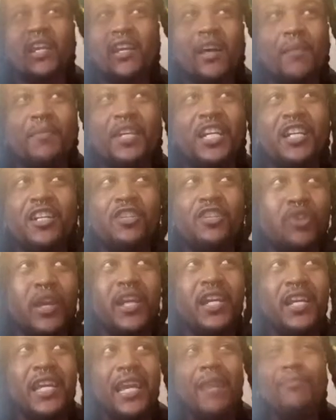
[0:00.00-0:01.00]
coming in a
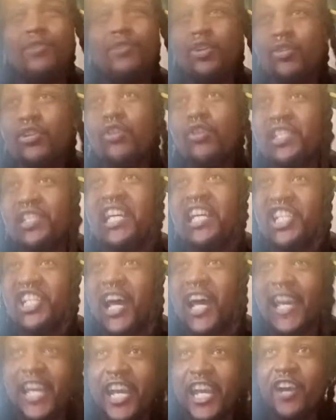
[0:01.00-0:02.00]
training camp. Do you see
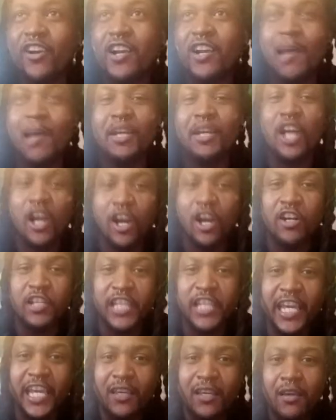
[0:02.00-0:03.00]
Jair coming
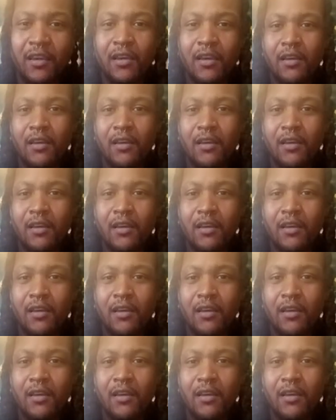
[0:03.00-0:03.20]
early?